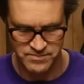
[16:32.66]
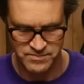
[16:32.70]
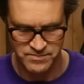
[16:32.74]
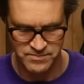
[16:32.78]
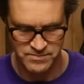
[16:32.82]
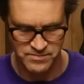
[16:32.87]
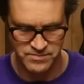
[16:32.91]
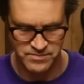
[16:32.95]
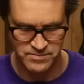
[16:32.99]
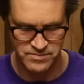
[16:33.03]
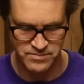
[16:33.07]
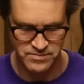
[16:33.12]

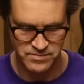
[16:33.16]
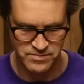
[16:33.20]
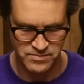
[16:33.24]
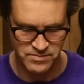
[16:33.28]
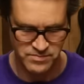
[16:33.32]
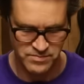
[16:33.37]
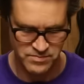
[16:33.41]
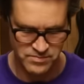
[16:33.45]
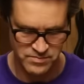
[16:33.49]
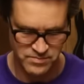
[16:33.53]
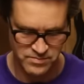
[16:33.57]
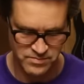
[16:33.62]

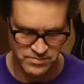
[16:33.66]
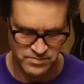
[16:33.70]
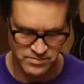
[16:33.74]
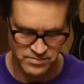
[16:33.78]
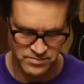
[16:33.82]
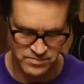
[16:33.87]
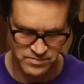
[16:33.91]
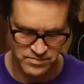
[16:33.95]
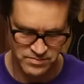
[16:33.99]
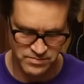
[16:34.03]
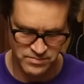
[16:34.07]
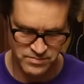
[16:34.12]

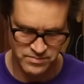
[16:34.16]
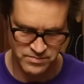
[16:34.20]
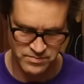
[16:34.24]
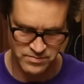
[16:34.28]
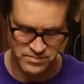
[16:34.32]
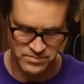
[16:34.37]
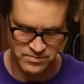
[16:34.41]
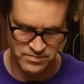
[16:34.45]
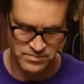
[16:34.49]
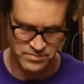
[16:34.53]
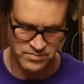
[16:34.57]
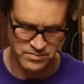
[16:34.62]

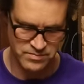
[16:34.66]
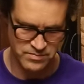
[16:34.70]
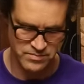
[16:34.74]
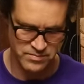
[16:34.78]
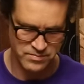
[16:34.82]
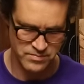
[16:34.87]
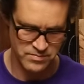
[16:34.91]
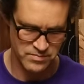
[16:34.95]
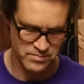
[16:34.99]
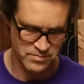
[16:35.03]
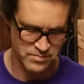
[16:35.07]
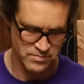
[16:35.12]

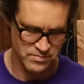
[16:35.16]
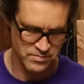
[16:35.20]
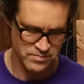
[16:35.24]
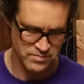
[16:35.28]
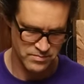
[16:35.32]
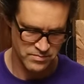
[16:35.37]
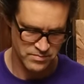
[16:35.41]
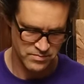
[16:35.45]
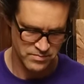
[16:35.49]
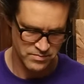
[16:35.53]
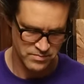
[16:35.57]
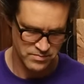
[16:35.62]

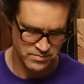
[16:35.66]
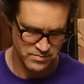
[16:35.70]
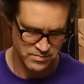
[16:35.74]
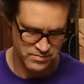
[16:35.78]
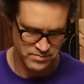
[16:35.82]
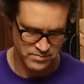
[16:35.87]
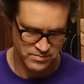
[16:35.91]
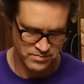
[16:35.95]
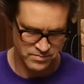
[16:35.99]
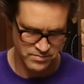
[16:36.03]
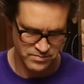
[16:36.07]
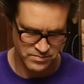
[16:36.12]

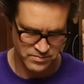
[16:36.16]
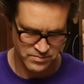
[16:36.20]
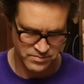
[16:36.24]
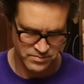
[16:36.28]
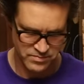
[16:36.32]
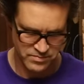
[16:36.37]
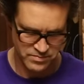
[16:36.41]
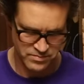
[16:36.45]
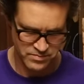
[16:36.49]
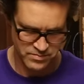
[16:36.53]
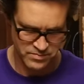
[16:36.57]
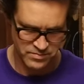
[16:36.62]

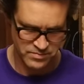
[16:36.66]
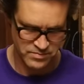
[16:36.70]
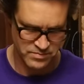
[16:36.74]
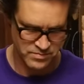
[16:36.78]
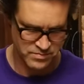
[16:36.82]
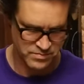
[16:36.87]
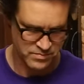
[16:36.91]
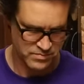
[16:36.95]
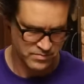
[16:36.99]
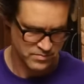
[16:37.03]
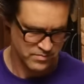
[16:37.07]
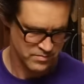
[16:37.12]

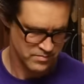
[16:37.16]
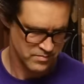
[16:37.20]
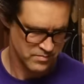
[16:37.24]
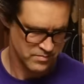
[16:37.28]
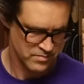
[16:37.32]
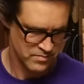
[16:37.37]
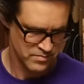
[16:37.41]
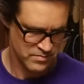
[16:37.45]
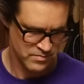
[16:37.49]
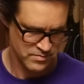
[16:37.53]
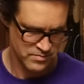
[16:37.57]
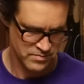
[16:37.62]

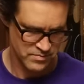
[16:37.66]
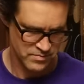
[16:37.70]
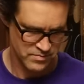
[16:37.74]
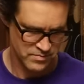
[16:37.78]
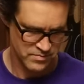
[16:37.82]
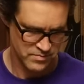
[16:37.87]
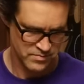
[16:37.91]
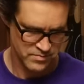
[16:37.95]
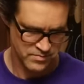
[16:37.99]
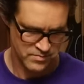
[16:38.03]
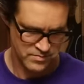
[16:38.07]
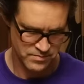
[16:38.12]

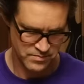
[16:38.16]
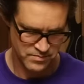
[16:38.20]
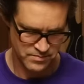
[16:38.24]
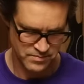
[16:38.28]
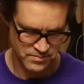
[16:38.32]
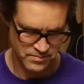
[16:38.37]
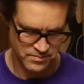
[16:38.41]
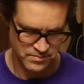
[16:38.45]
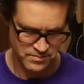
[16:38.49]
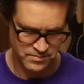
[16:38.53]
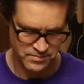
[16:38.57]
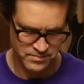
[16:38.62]

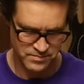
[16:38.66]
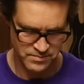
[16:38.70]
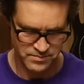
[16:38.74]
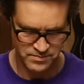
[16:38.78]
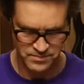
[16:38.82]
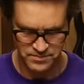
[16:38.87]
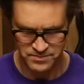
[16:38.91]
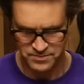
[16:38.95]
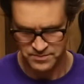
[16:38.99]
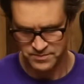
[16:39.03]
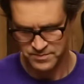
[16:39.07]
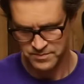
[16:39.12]

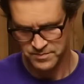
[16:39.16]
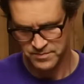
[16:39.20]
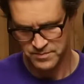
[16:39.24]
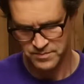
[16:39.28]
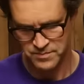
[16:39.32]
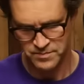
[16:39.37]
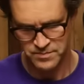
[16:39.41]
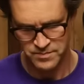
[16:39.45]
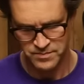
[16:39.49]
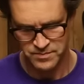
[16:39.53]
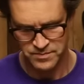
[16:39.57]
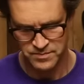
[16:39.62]

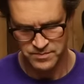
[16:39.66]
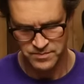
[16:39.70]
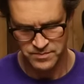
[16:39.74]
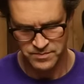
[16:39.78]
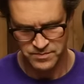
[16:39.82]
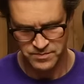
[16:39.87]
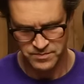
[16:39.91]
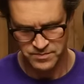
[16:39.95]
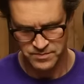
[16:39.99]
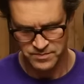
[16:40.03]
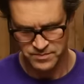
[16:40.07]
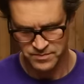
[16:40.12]

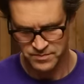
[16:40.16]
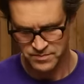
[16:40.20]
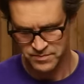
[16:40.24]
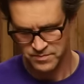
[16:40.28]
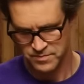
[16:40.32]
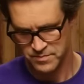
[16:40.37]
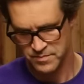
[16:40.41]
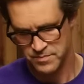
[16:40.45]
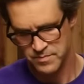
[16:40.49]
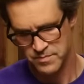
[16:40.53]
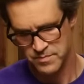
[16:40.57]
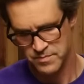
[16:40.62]
[no speech]